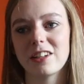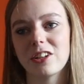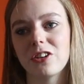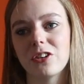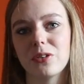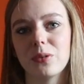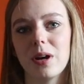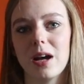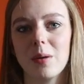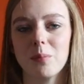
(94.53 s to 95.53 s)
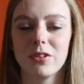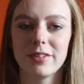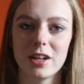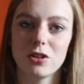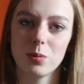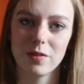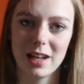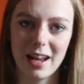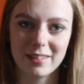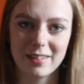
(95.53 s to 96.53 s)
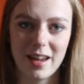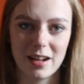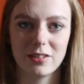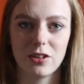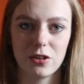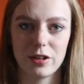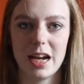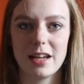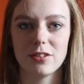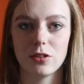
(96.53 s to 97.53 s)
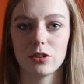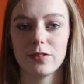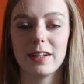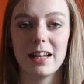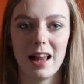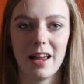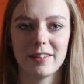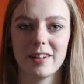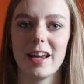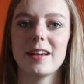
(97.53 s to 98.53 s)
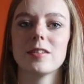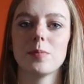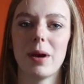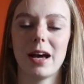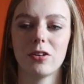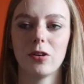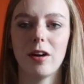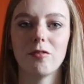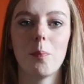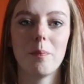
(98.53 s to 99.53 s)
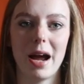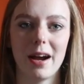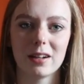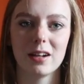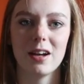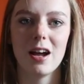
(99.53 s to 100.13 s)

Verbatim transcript: you um, stitch with elastic to create sort of an elasticated panel at the back.